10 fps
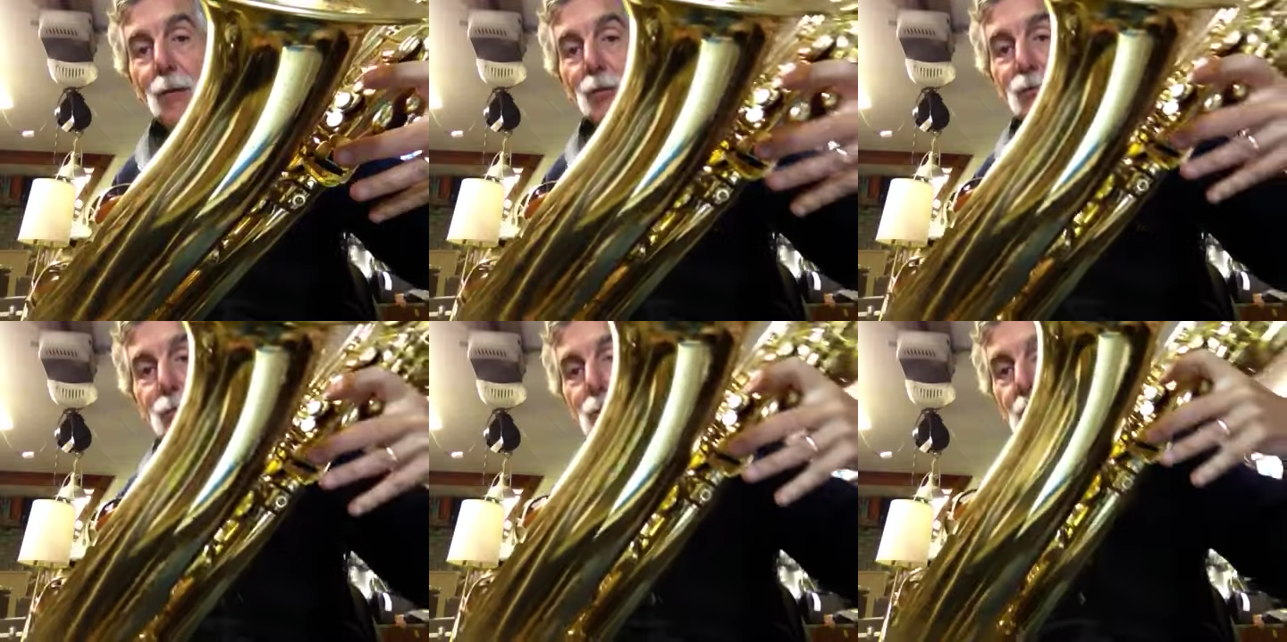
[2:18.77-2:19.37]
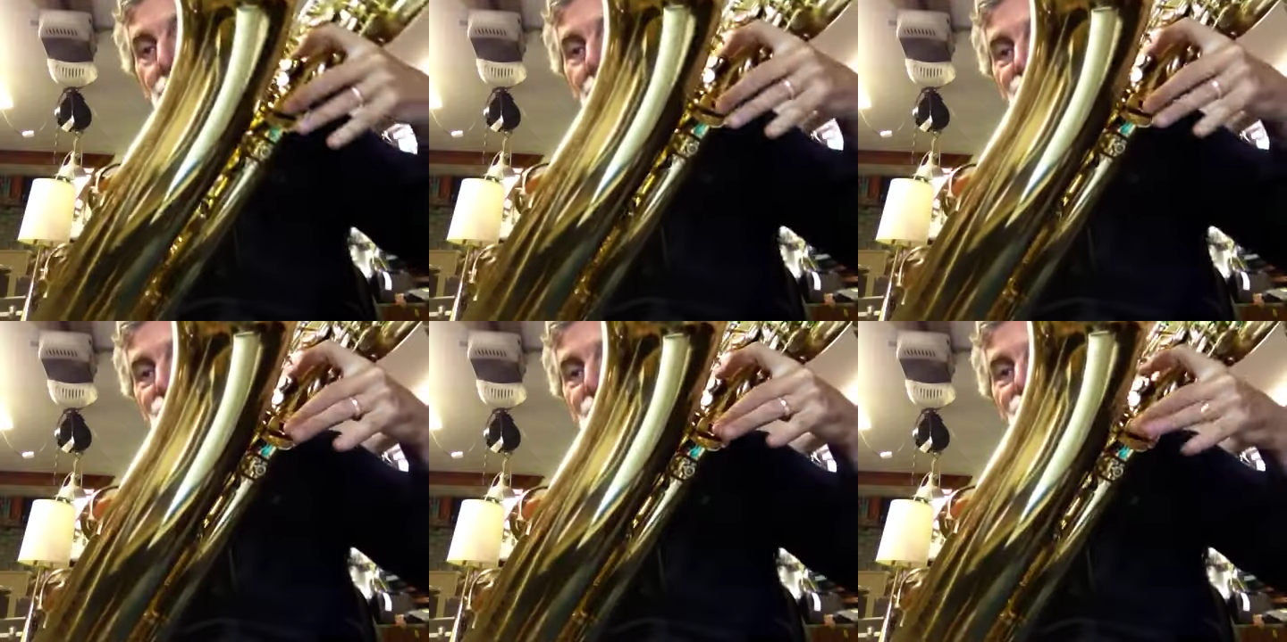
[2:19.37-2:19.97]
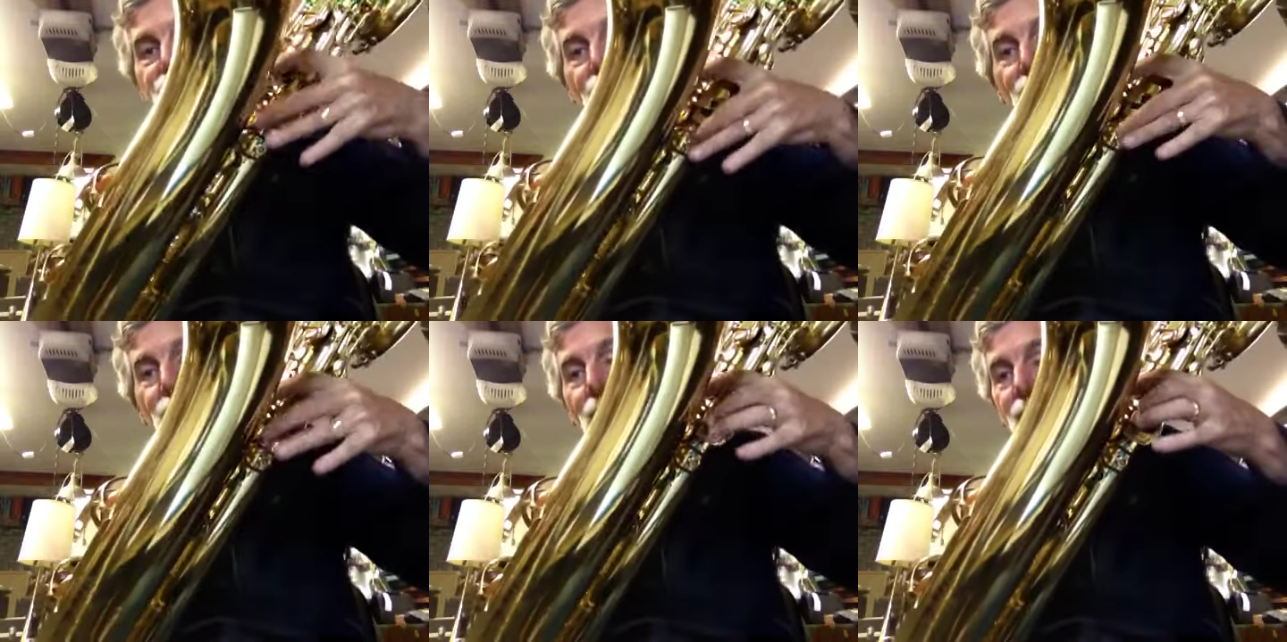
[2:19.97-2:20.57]
which really makes it easy to get
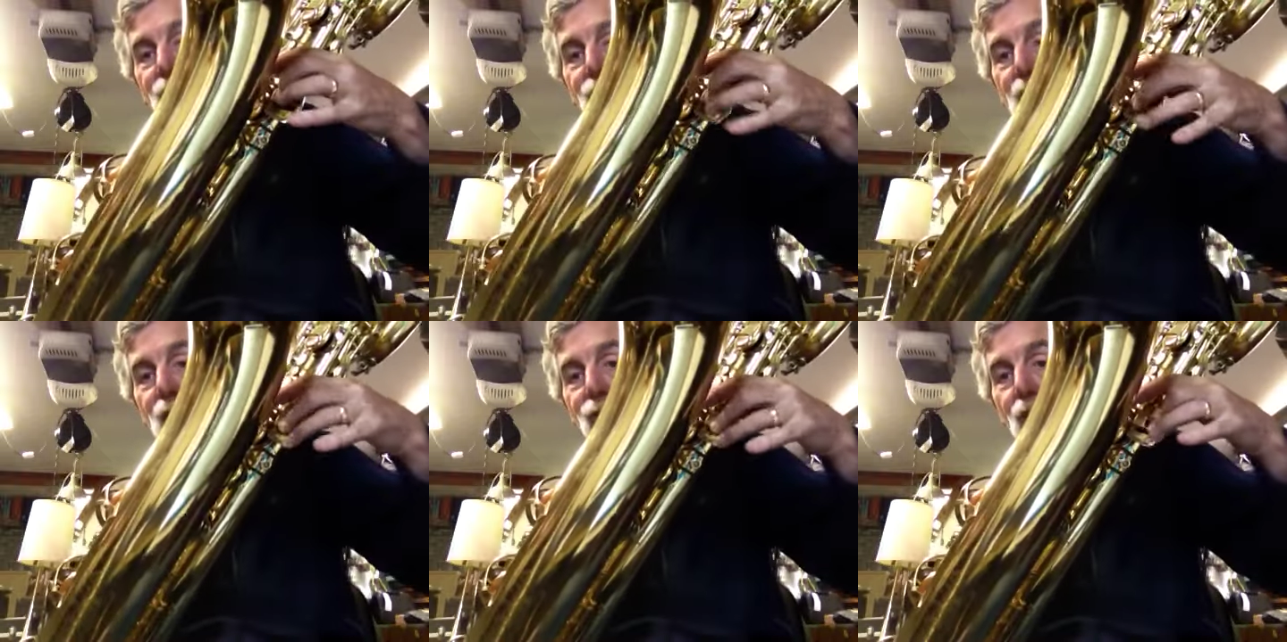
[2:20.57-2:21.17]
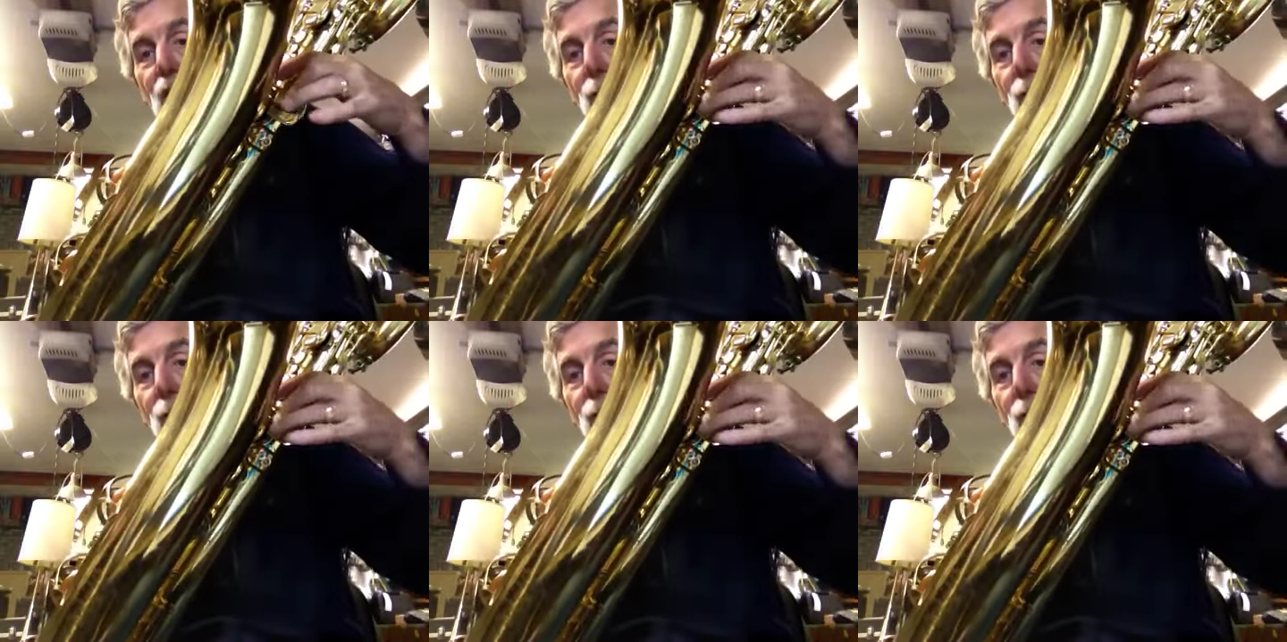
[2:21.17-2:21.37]
around these keys.